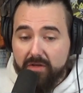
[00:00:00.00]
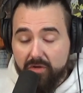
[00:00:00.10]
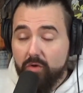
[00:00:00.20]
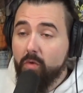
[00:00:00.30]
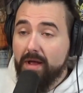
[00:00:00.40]

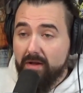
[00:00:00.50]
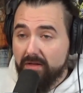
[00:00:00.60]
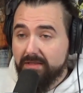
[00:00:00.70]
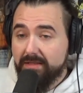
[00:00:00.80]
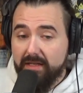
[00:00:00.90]
You went
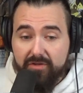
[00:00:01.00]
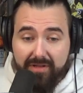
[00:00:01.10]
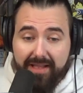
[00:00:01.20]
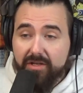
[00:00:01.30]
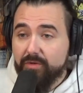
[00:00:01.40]
on stage
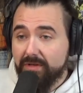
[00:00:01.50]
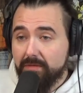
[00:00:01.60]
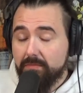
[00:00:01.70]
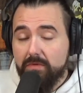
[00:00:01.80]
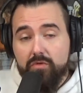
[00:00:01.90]
lecturing
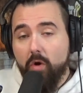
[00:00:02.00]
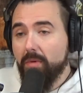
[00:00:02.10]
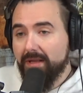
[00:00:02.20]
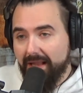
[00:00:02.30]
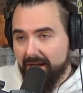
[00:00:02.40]
them.
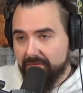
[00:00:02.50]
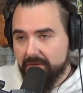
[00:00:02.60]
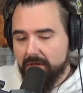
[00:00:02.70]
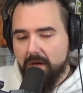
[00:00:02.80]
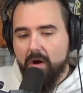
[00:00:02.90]
Nobody laughed. Yeah.